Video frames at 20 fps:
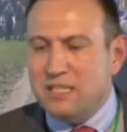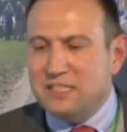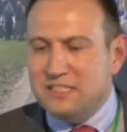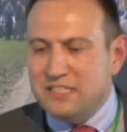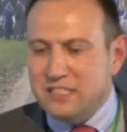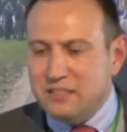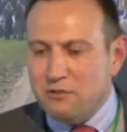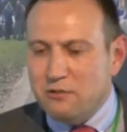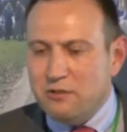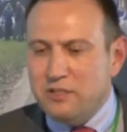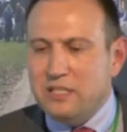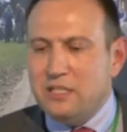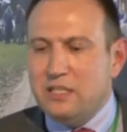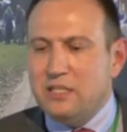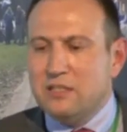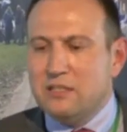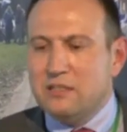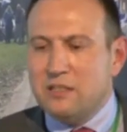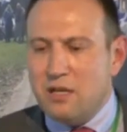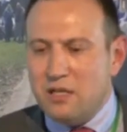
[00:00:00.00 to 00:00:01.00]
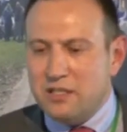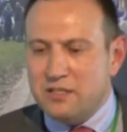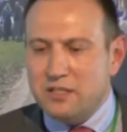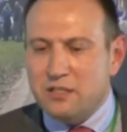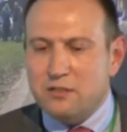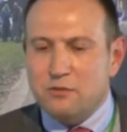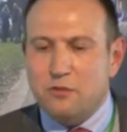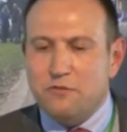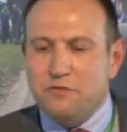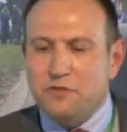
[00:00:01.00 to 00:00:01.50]
particularly in
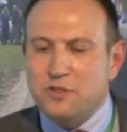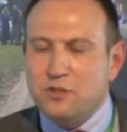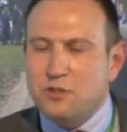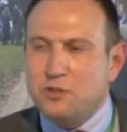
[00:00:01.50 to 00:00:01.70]
conduct of